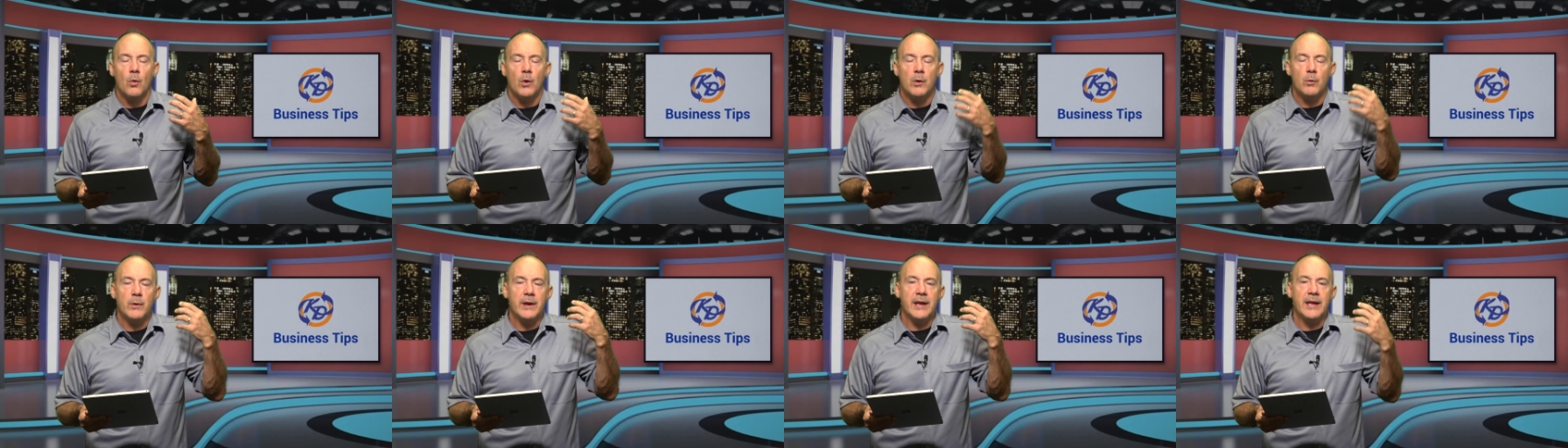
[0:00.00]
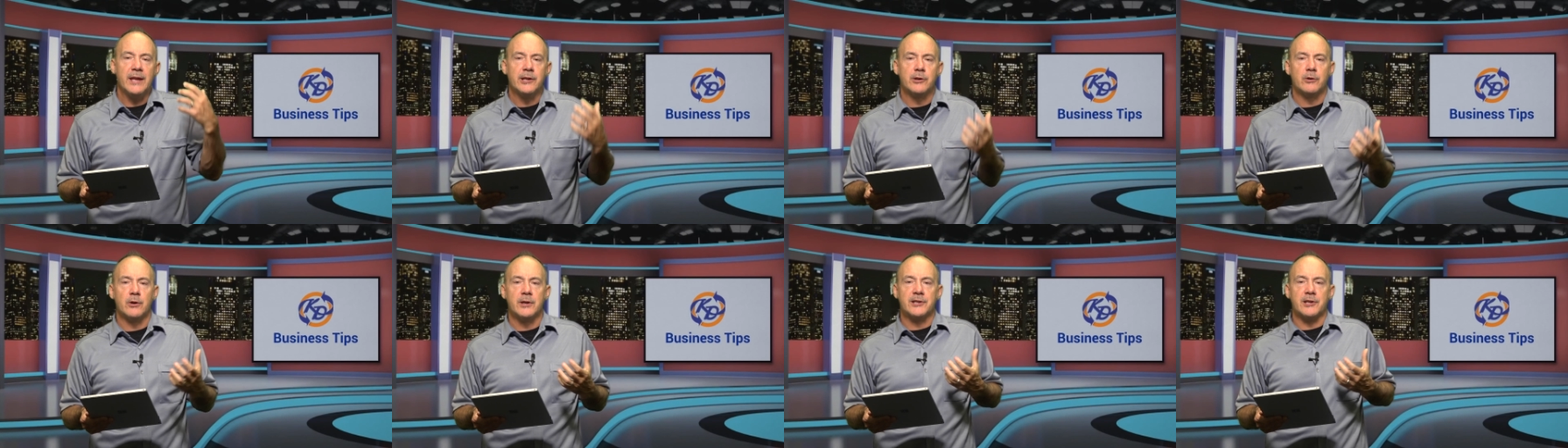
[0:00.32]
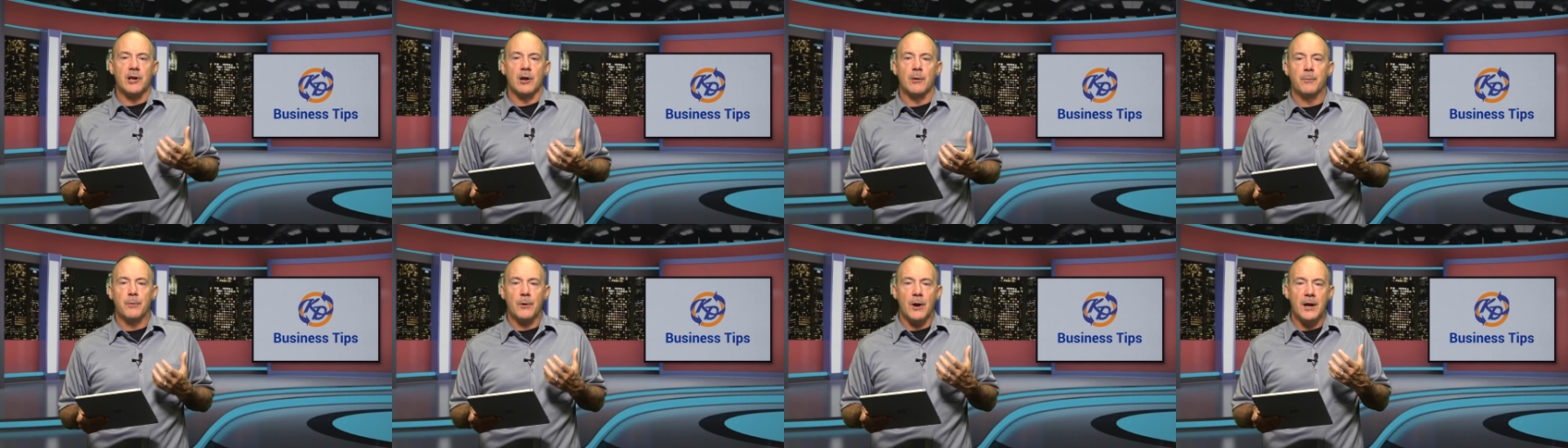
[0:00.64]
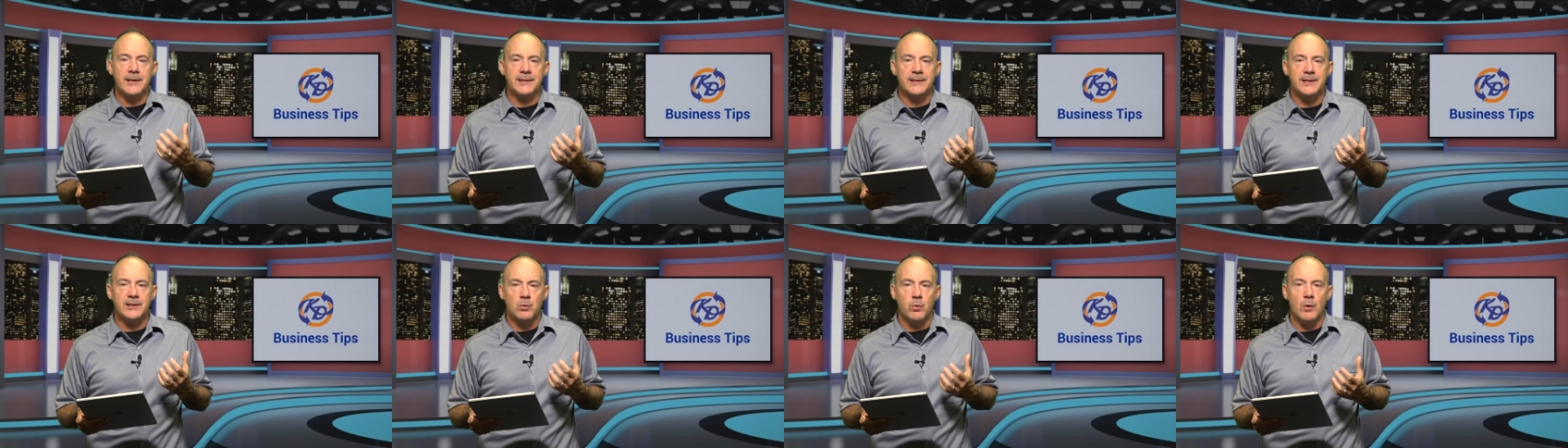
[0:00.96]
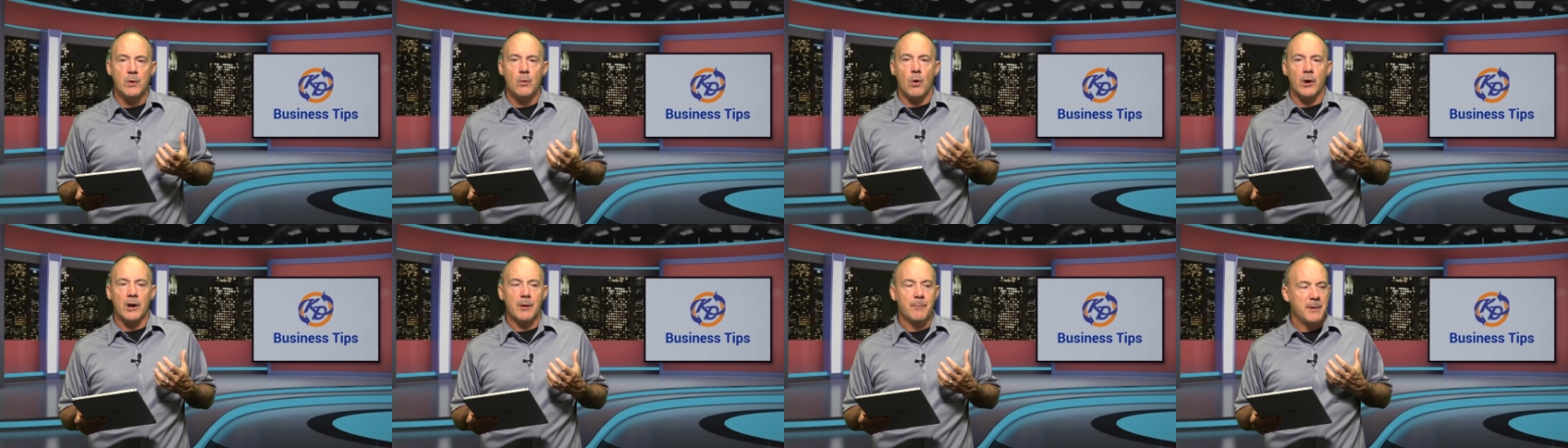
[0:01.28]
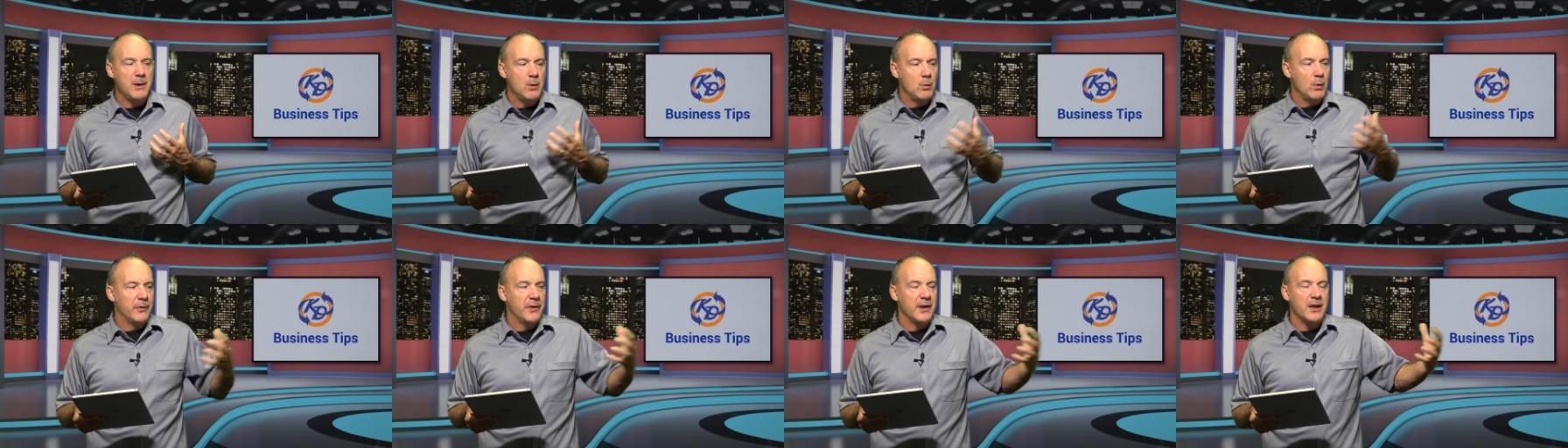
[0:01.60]
when we increase our prices, we want to
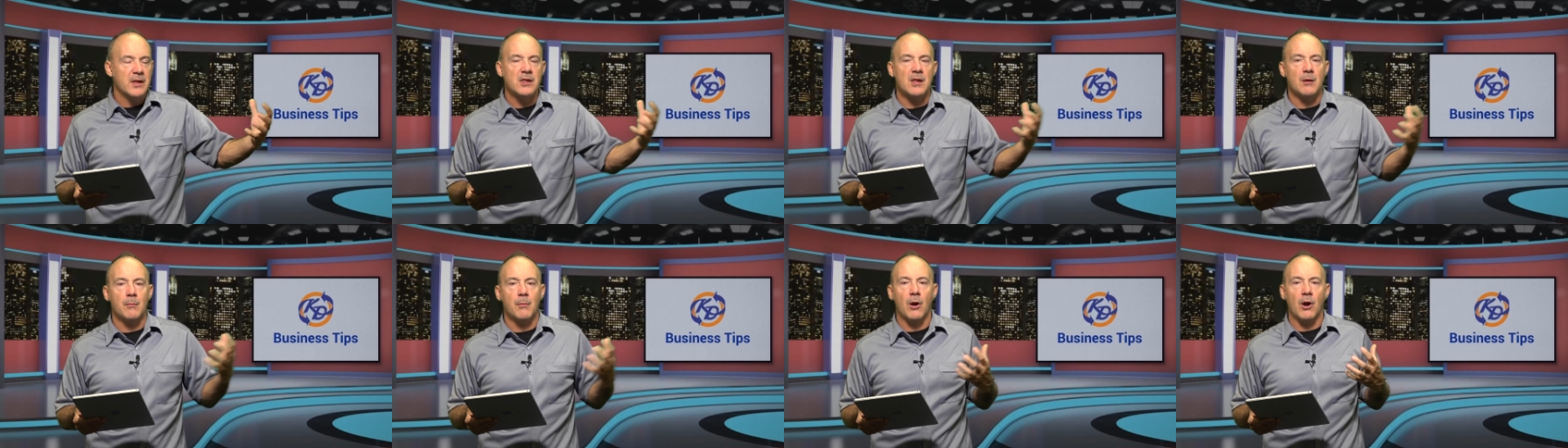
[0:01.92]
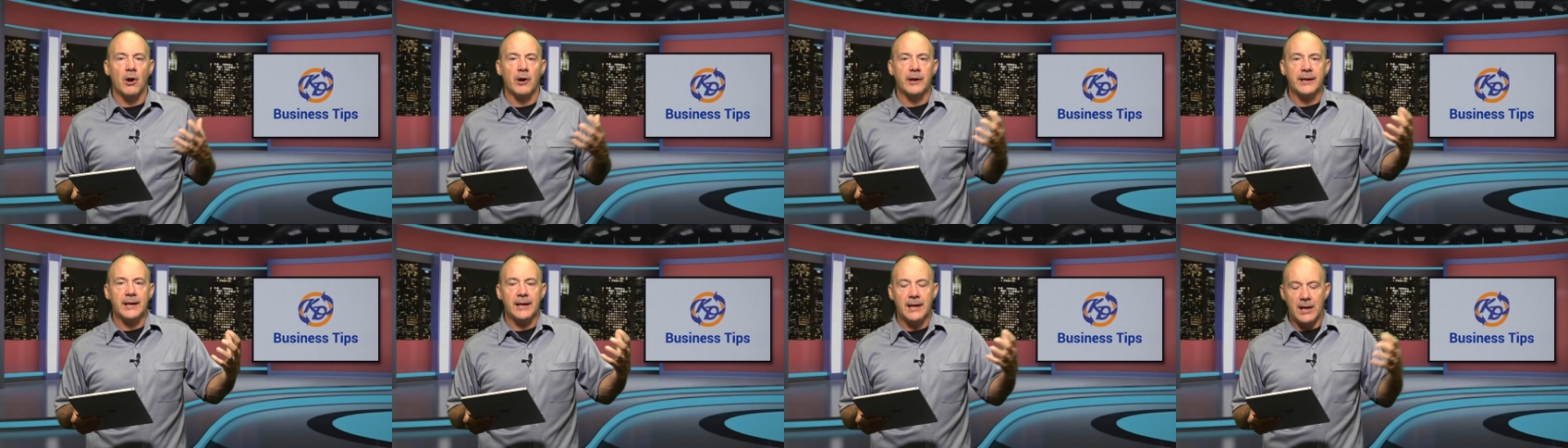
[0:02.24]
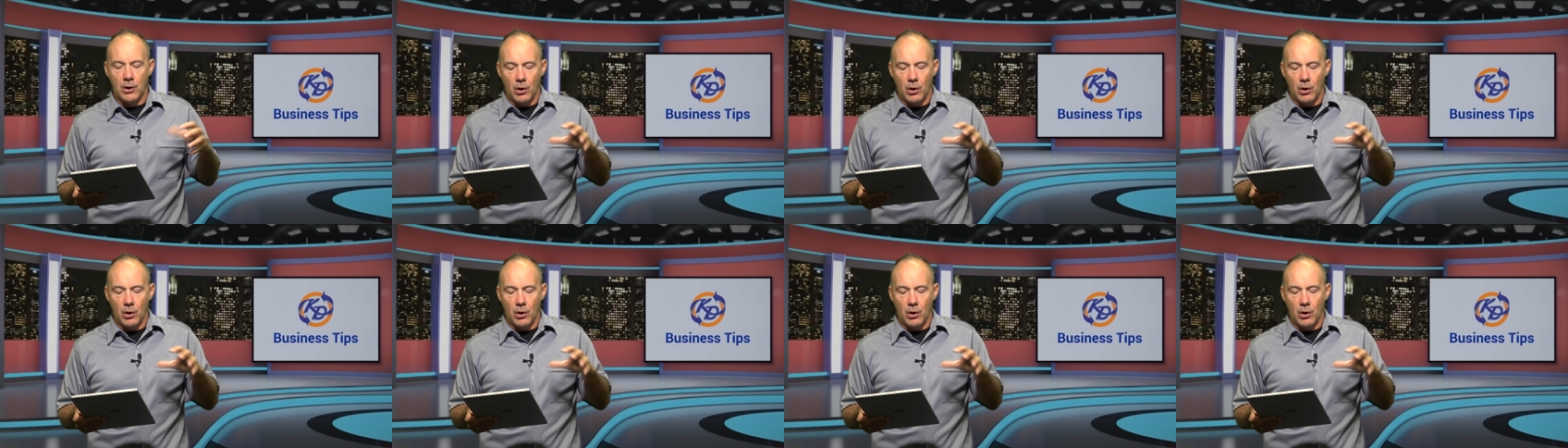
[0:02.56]
be within the market,